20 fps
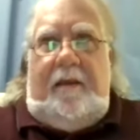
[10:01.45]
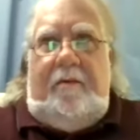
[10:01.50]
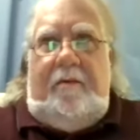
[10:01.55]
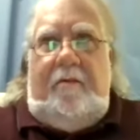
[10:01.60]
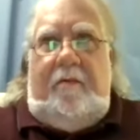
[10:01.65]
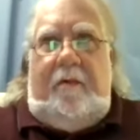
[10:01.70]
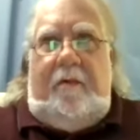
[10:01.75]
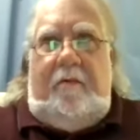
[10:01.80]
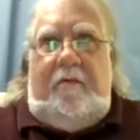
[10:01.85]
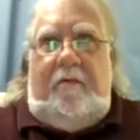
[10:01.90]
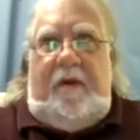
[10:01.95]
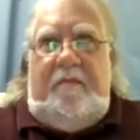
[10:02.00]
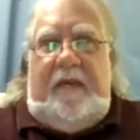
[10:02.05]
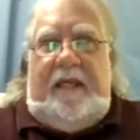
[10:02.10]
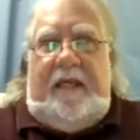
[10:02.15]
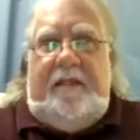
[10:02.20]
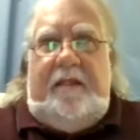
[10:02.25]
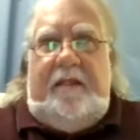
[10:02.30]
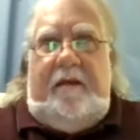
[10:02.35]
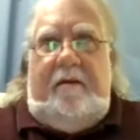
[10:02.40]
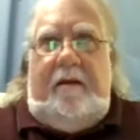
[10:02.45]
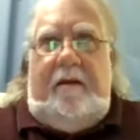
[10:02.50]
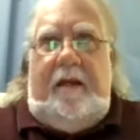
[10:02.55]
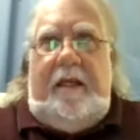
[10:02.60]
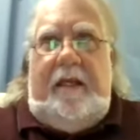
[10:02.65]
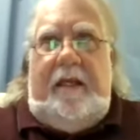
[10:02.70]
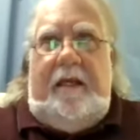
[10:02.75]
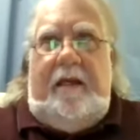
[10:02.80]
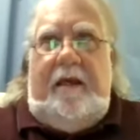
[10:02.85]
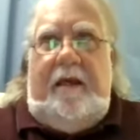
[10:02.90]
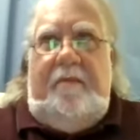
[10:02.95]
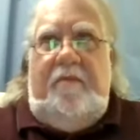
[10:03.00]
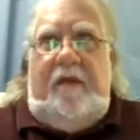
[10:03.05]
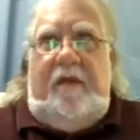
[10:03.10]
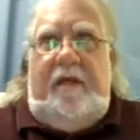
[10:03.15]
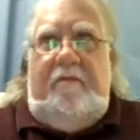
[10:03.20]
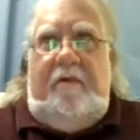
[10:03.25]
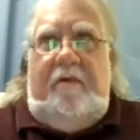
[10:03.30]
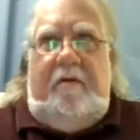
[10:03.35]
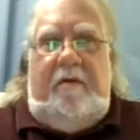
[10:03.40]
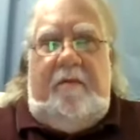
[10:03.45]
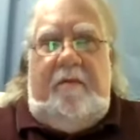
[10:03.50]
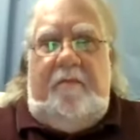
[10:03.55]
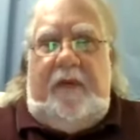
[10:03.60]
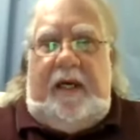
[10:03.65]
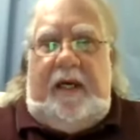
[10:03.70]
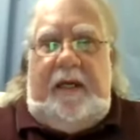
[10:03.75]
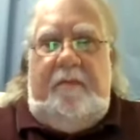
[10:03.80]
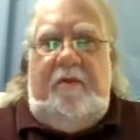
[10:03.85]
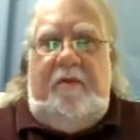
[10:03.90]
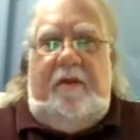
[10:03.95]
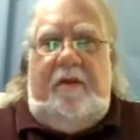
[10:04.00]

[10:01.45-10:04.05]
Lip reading: We met there, and I believe we were in Bible